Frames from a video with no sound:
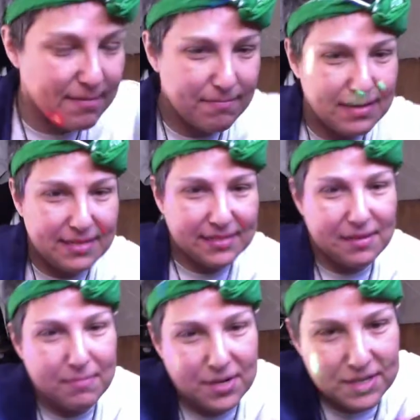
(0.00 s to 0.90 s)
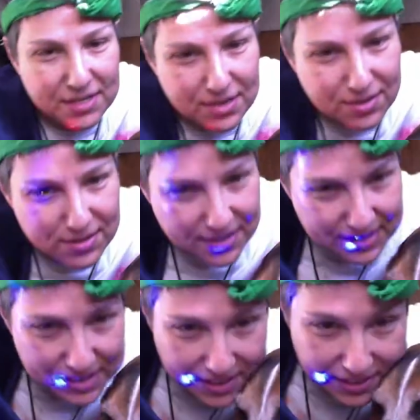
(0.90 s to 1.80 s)
Ben is a martyr, you are the
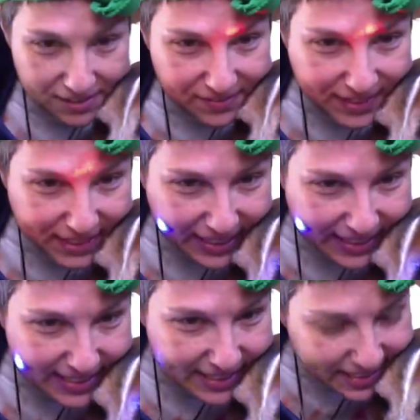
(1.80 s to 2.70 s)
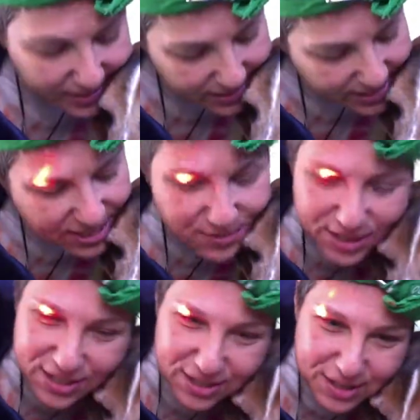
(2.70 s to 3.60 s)
shell of a nut well,
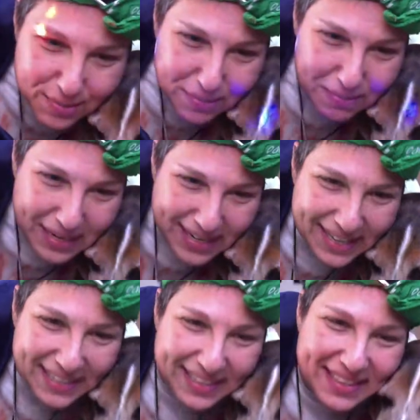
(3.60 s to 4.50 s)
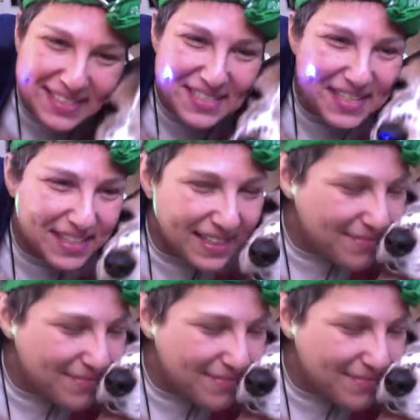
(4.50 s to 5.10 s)
you're the meat in the shell